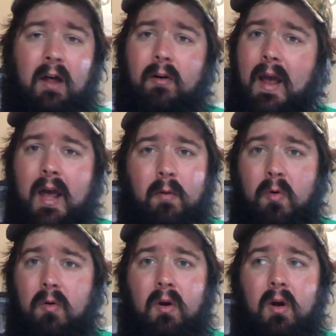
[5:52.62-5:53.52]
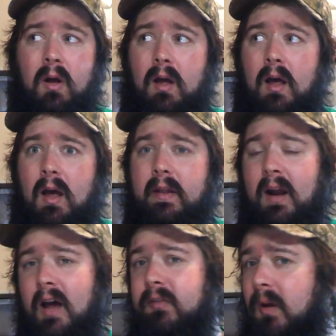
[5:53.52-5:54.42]
animal and then
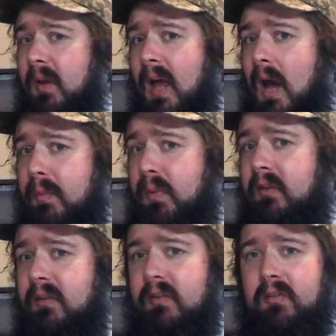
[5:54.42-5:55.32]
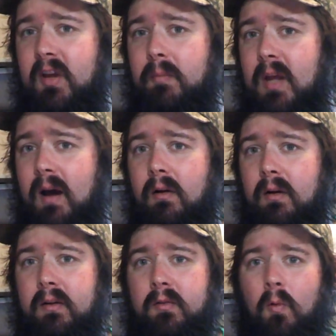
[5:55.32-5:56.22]
have something happen because you skimped out
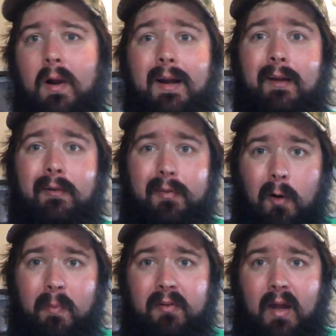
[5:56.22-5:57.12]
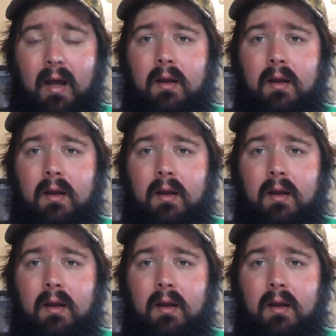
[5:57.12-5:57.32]
on a $20 thermostat.